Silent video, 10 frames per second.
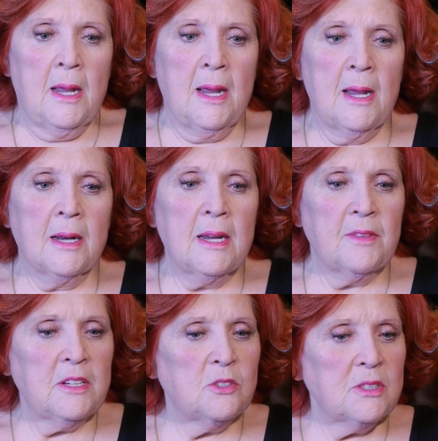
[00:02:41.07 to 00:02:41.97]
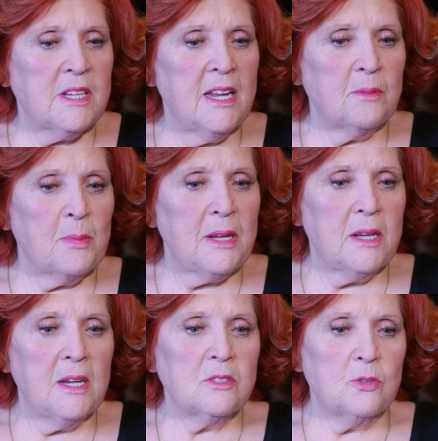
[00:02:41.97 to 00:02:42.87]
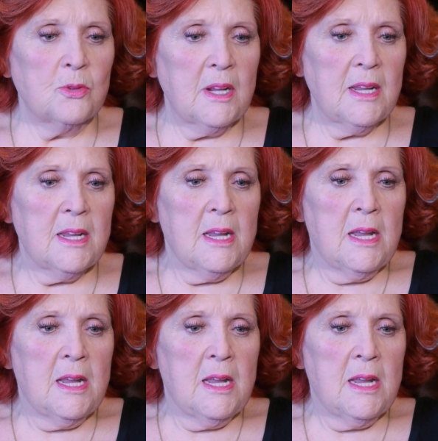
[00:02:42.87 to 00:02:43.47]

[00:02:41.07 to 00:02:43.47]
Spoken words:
and this just hit me yesterday.